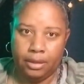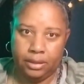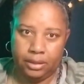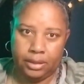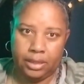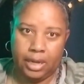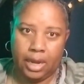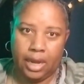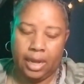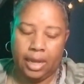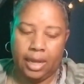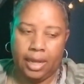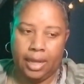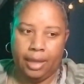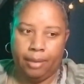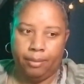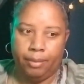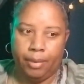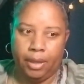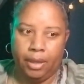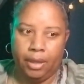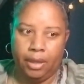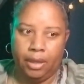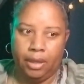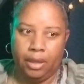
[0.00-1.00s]
in
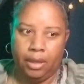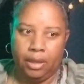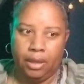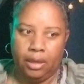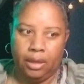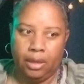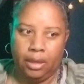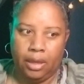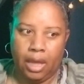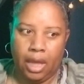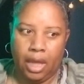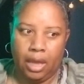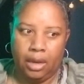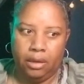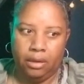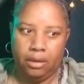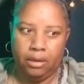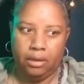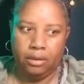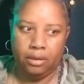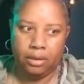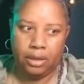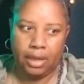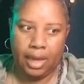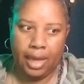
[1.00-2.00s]
time
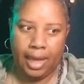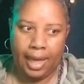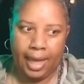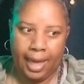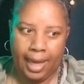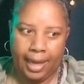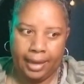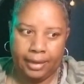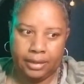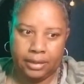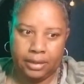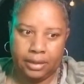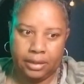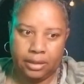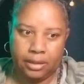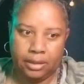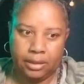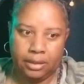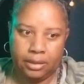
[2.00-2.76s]
and look at